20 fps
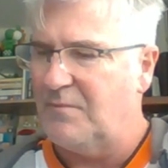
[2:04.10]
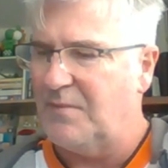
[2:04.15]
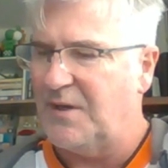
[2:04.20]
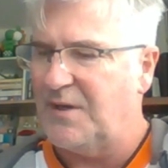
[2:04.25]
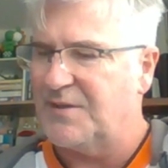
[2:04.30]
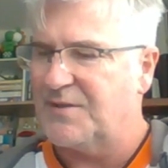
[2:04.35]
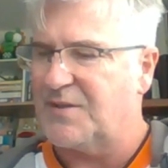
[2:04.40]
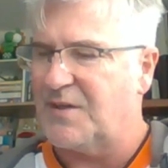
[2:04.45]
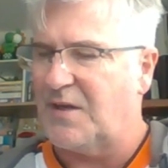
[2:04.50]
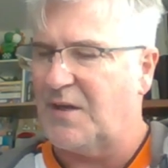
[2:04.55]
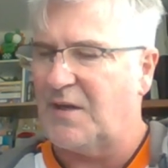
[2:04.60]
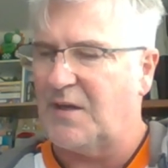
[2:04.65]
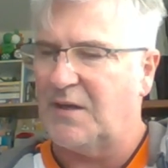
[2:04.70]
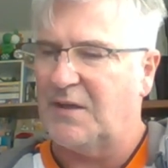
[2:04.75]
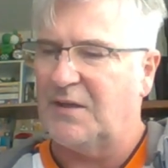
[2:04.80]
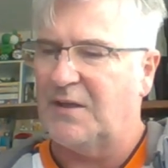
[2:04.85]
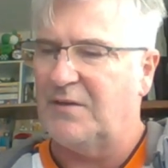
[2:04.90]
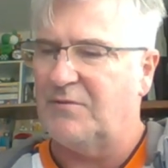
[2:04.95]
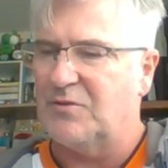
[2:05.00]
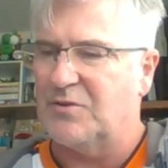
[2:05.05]
It's a
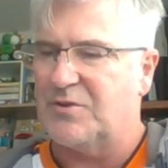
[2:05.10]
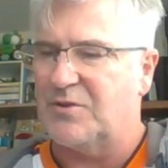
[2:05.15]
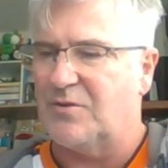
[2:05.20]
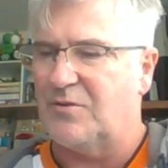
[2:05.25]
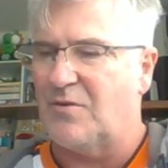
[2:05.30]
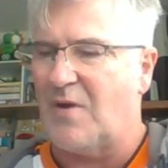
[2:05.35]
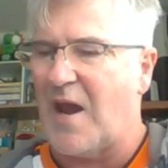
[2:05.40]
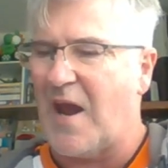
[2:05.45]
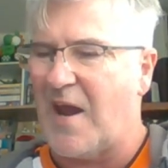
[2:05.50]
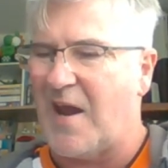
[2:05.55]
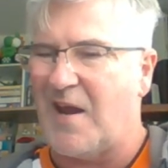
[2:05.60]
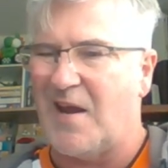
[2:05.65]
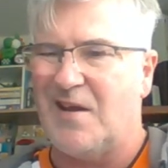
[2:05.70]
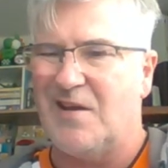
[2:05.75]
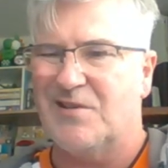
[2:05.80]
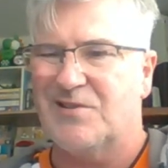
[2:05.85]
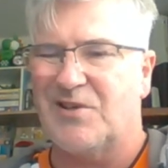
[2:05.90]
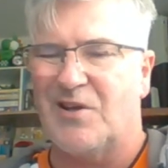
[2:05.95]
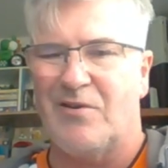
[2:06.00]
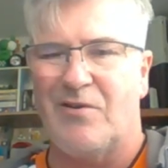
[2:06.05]
level 2A,
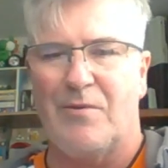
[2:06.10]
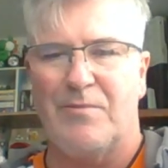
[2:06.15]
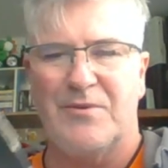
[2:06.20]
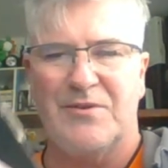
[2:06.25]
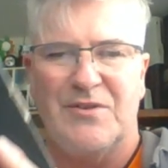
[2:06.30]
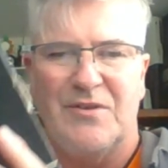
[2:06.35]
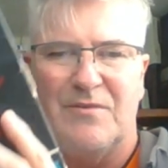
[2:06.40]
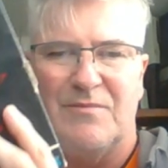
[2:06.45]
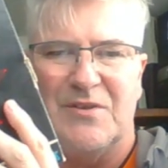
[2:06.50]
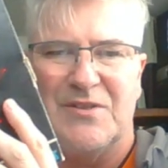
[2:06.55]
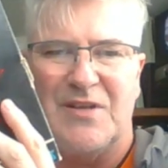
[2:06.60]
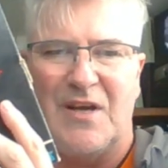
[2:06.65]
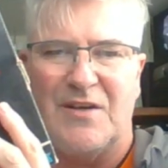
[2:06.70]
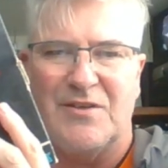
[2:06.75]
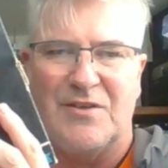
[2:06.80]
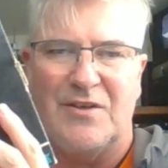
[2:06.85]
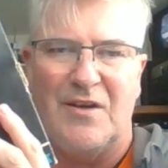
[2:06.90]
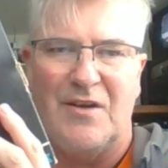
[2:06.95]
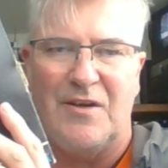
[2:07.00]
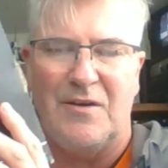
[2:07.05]
so I presume it's
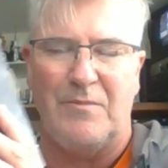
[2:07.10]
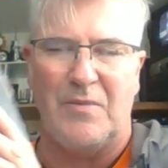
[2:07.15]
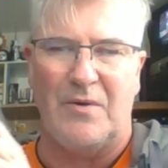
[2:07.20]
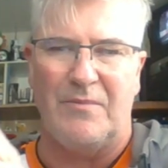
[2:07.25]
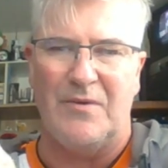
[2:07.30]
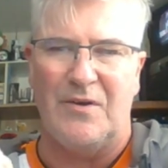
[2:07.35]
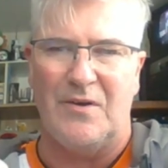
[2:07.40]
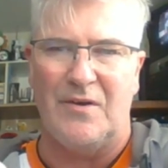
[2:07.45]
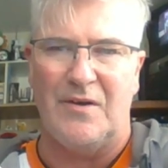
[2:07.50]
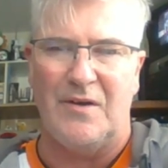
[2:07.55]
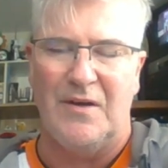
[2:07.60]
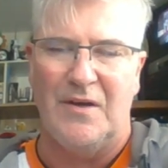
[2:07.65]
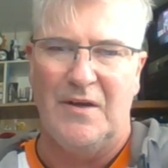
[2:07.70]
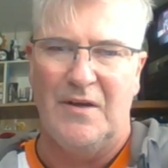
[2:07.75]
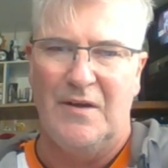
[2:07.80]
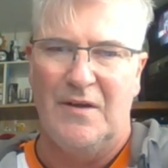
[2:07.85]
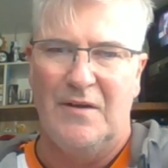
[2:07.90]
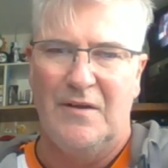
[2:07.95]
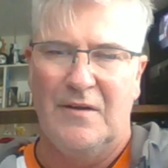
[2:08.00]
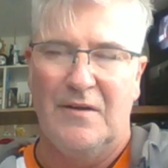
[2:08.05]
actually only probably like
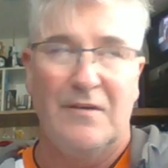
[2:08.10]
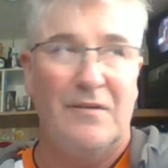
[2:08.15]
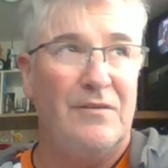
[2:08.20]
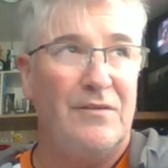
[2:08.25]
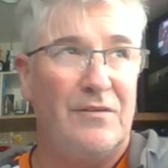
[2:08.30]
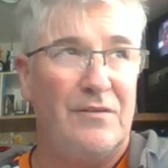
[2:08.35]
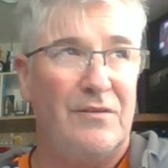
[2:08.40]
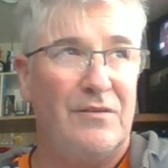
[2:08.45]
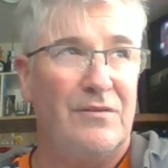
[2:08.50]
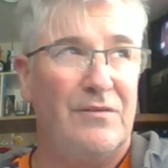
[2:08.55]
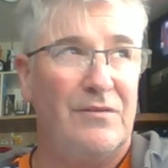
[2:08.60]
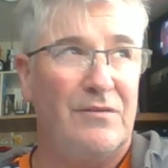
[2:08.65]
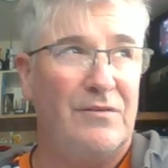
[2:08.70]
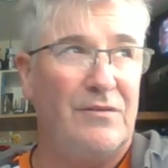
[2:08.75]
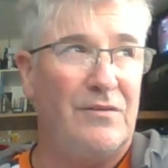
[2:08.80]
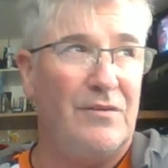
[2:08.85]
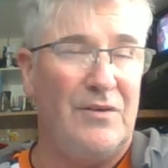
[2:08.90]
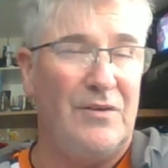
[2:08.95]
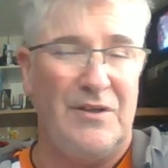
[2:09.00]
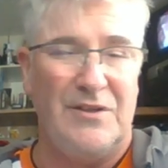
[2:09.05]

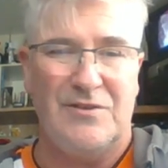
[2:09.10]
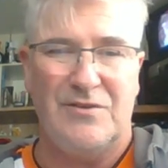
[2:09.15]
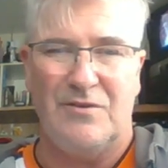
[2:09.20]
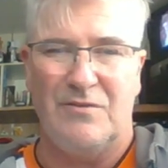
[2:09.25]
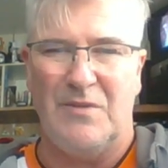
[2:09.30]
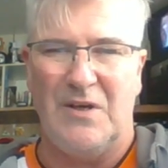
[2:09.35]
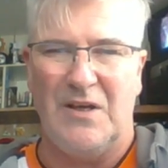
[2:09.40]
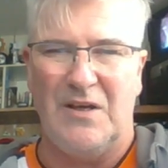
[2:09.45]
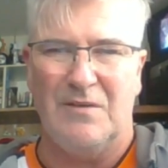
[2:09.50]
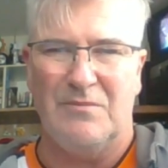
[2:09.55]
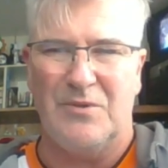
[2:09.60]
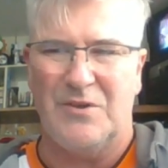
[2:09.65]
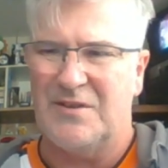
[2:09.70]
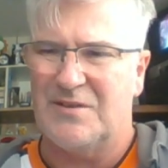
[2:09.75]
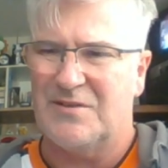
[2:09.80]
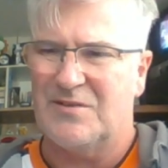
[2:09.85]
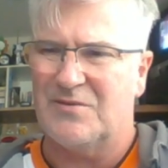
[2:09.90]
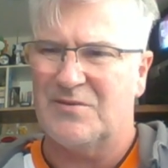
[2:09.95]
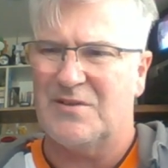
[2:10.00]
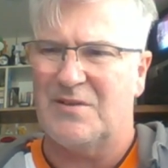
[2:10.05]
32
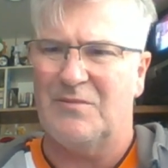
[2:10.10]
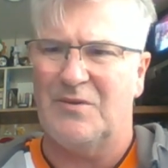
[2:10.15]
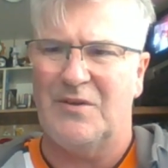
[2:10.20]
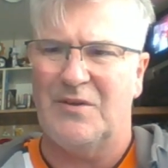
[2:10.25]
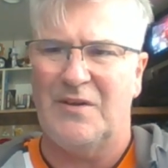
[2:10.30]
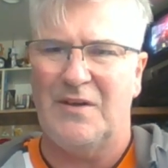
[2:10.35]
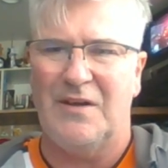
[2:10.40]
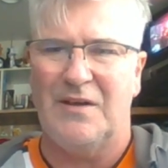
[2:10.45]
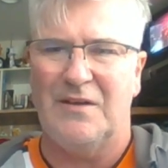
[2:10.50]
megabytes or something like